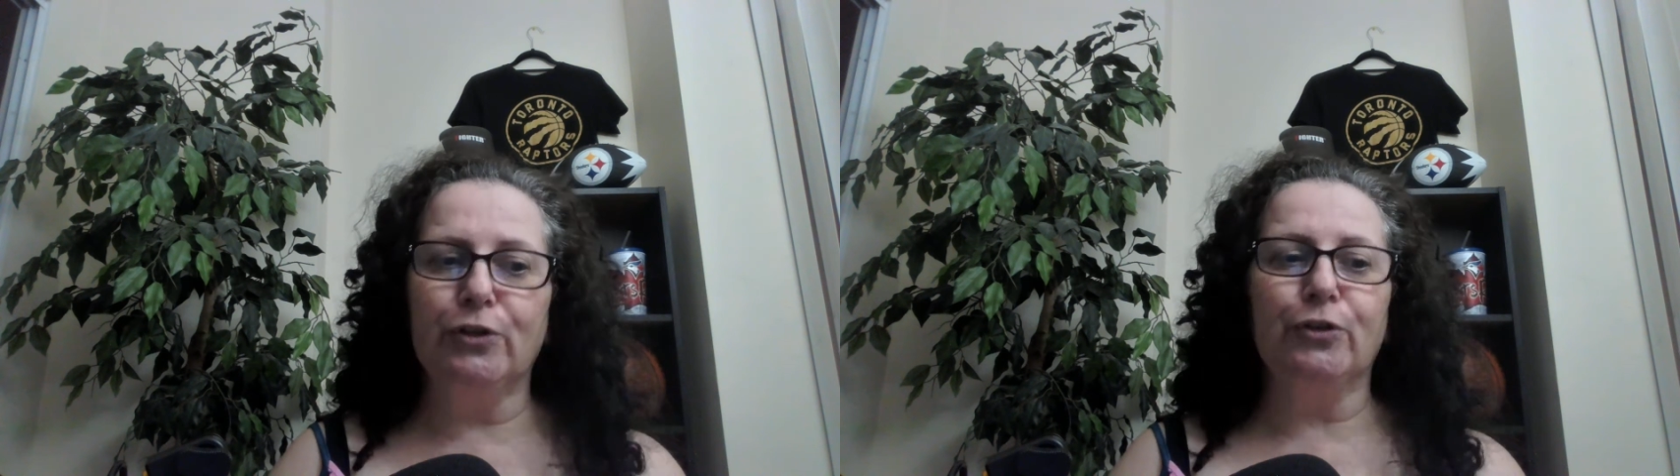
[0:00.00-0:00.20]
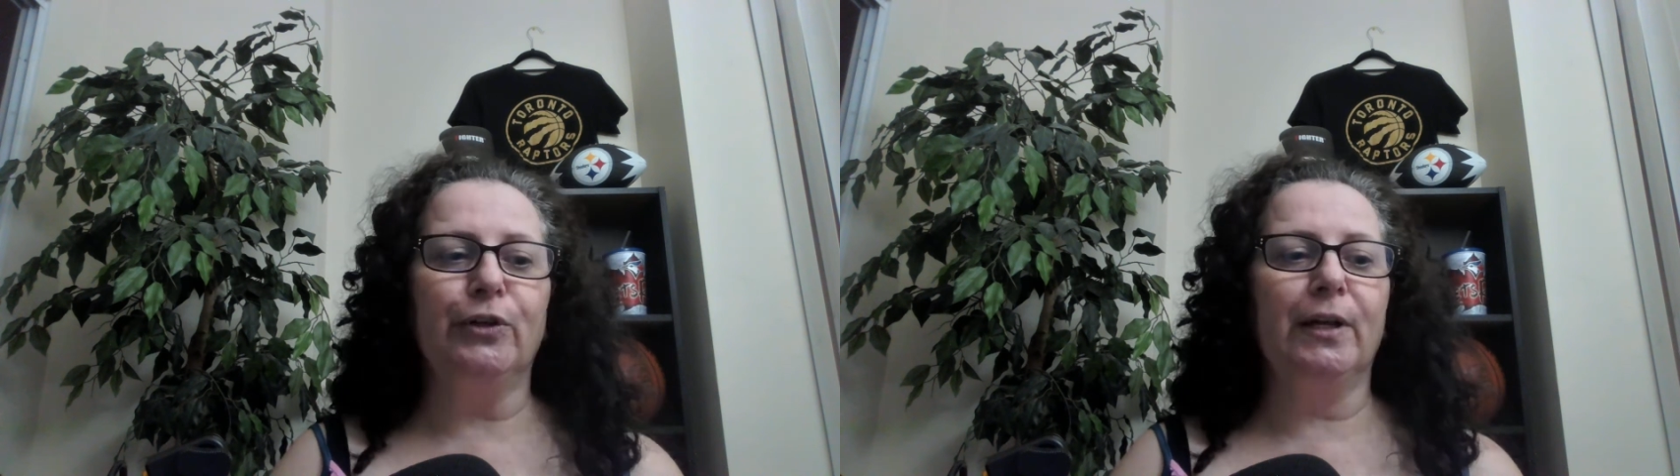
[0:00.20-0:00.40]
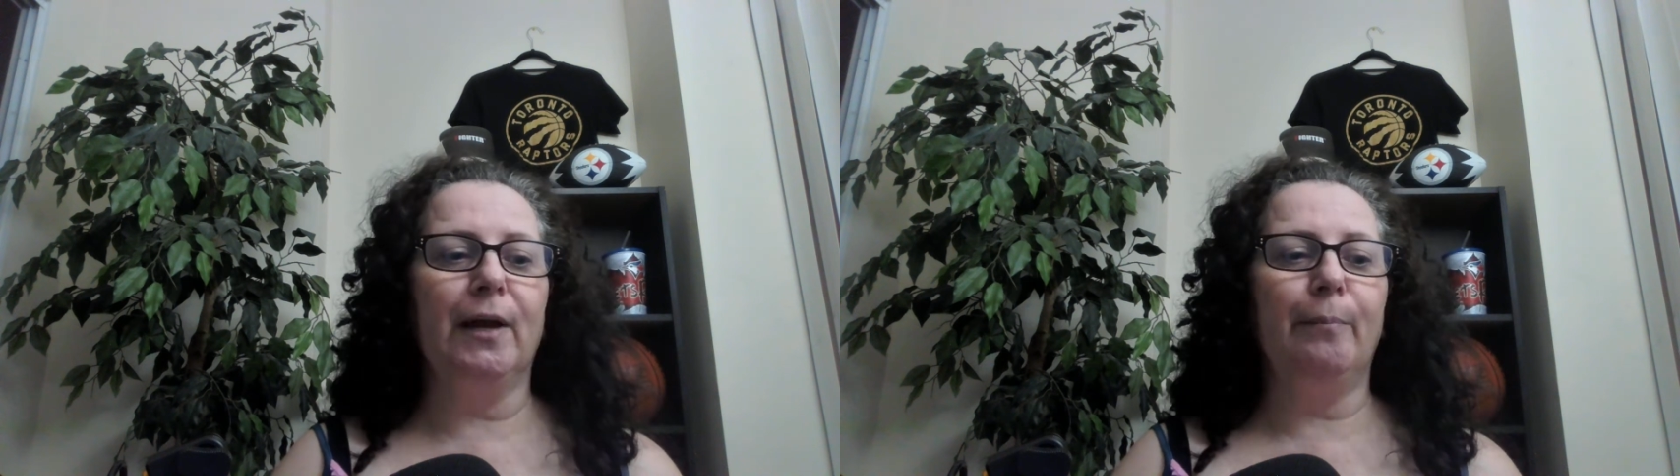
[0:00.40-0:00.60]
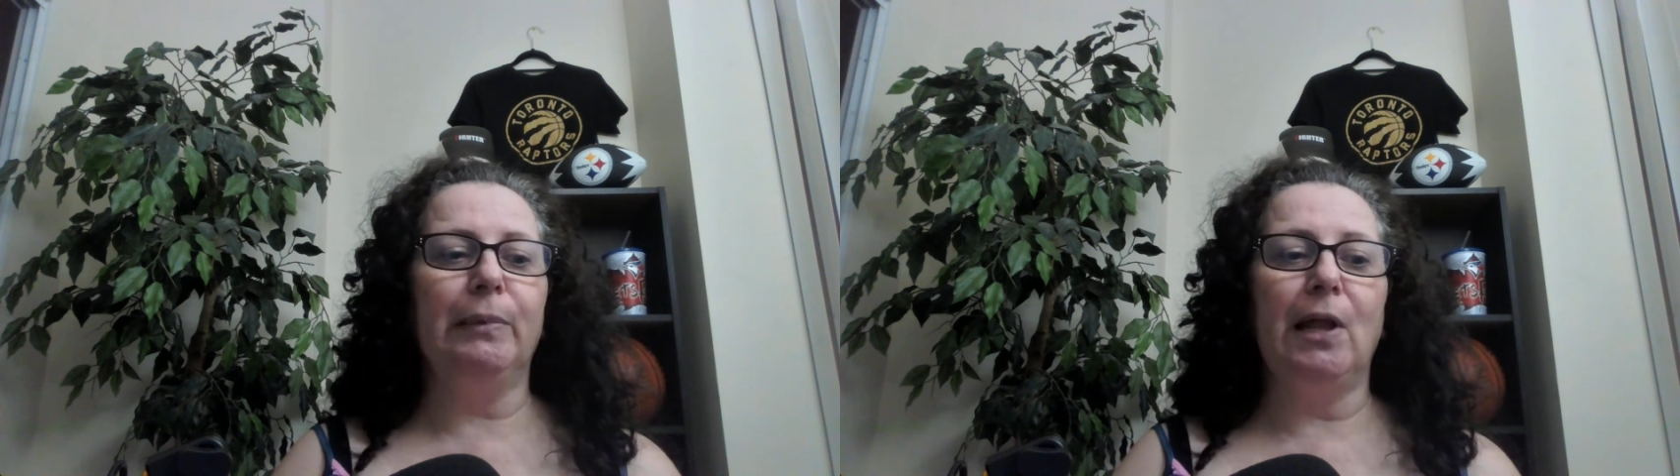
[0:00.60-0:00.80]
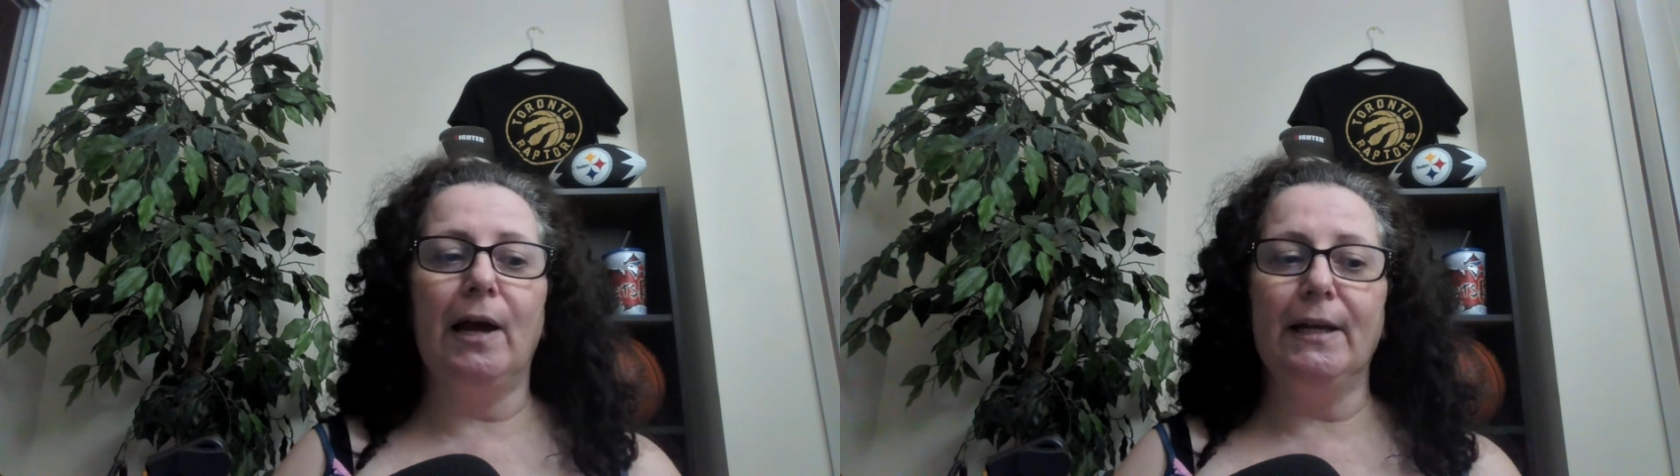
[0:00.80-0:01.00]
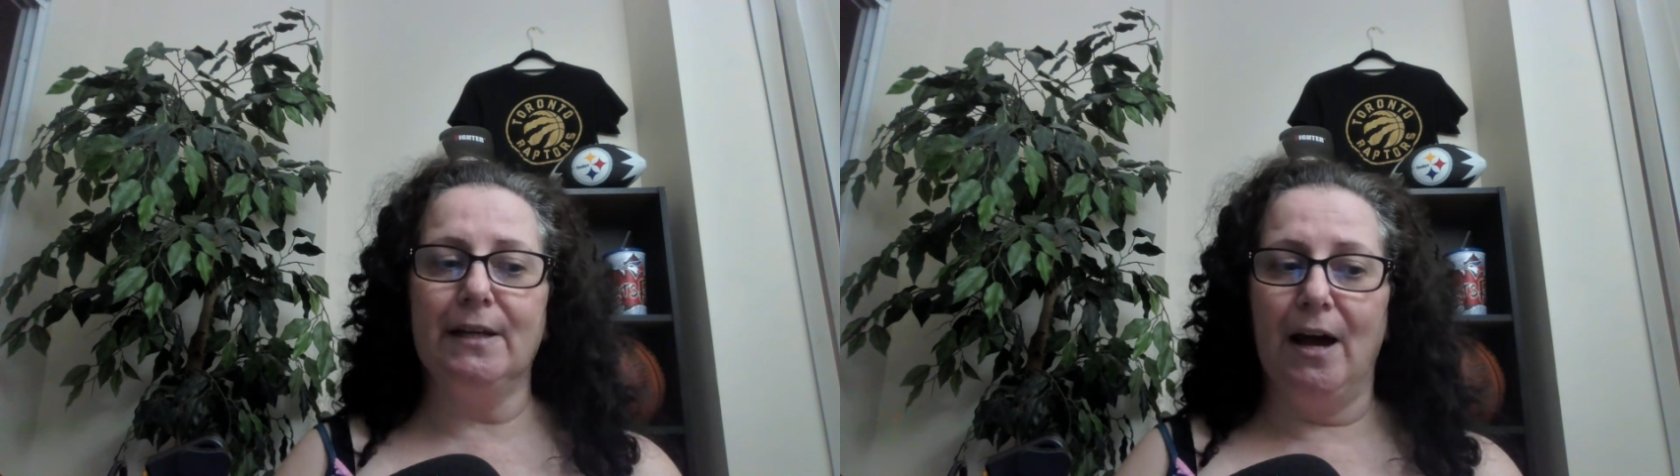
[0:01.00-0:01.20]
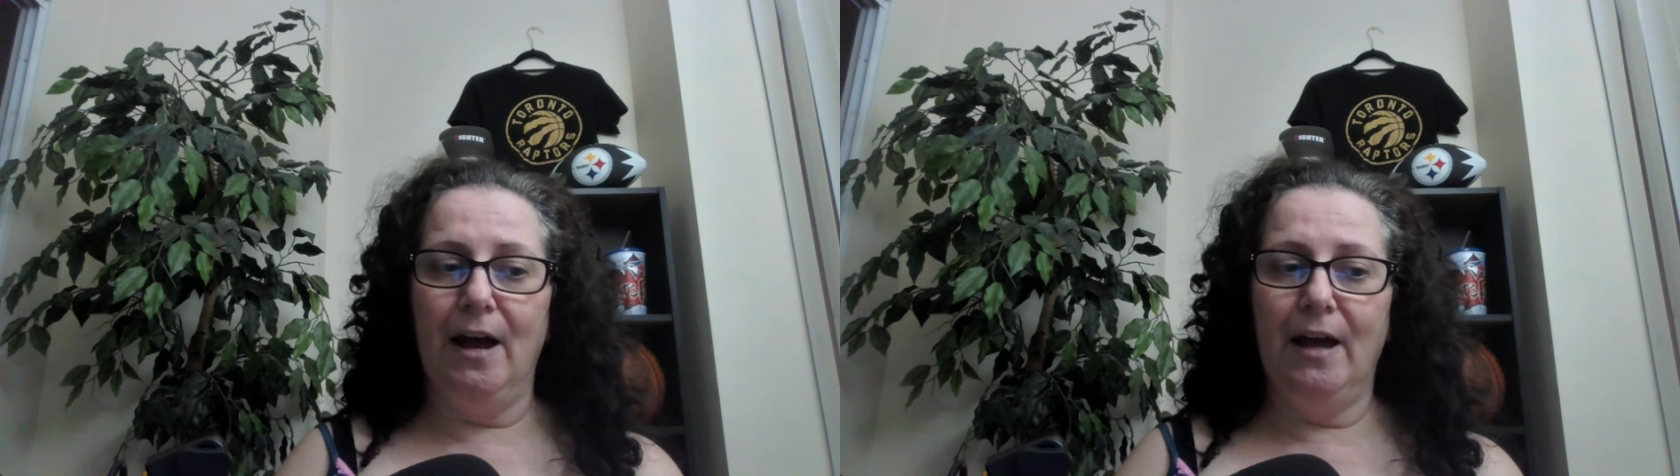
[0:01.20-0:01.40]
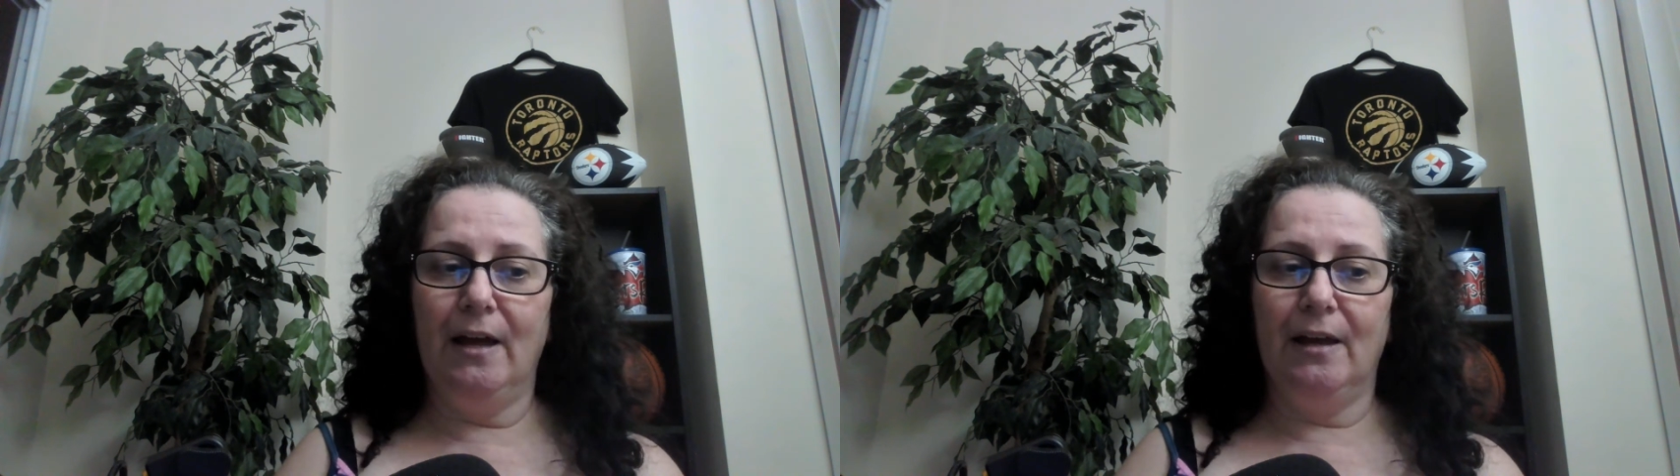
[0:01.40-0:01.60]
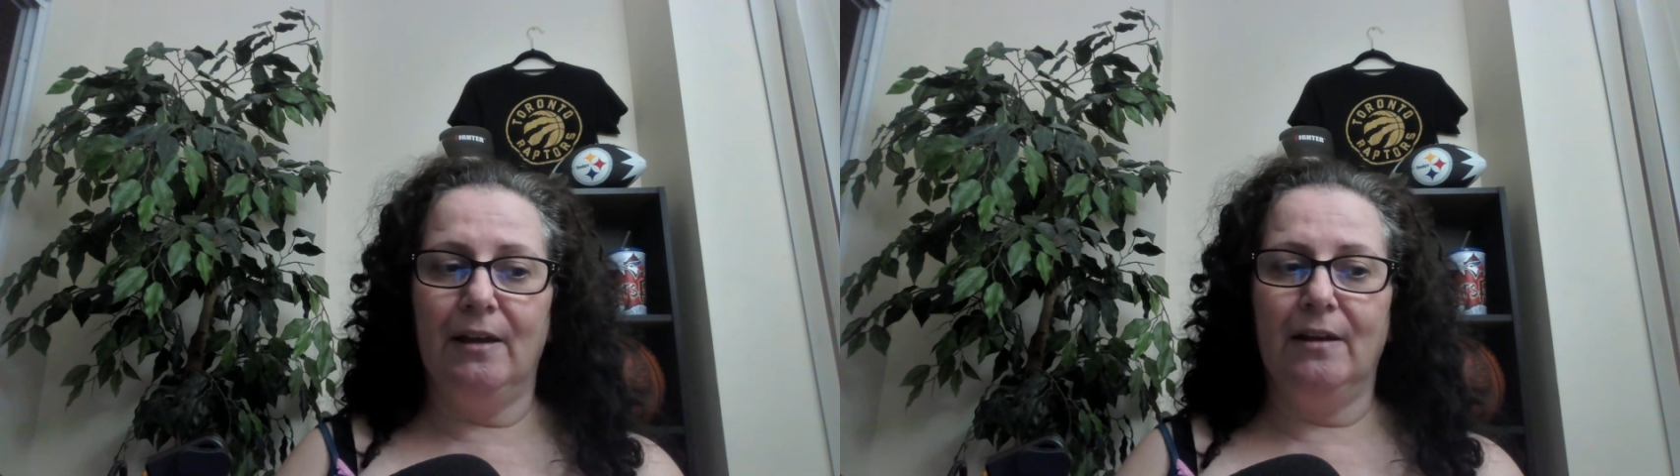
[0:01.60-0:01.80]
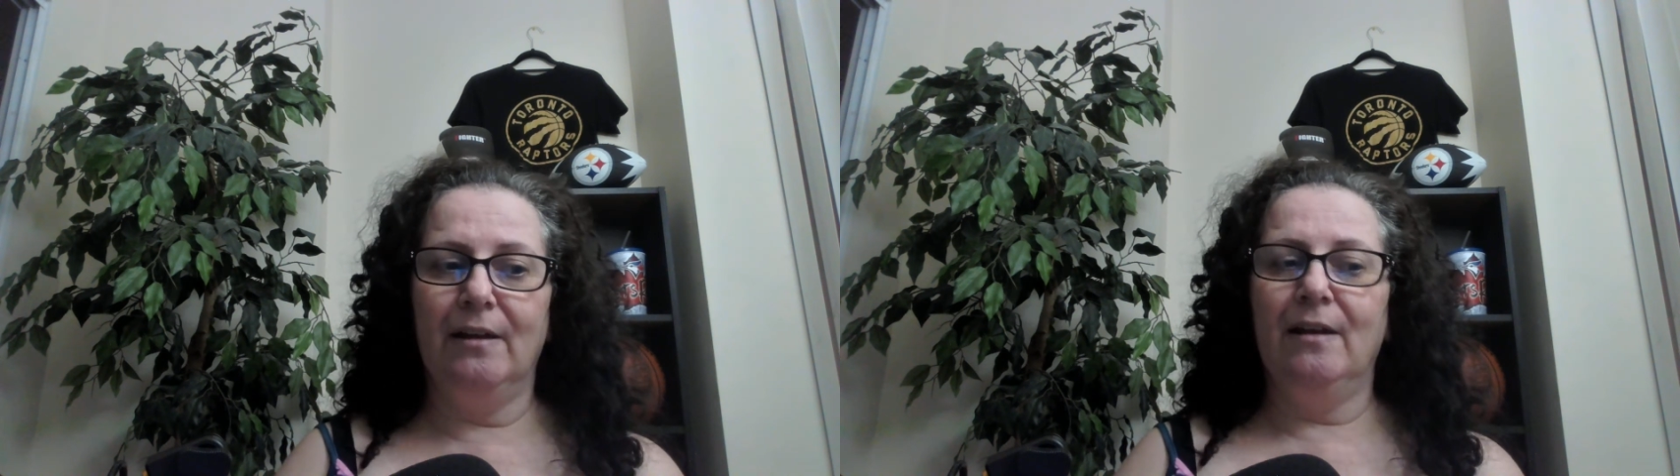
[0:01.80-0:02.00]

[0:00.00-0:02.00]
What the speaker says: turning a blind eye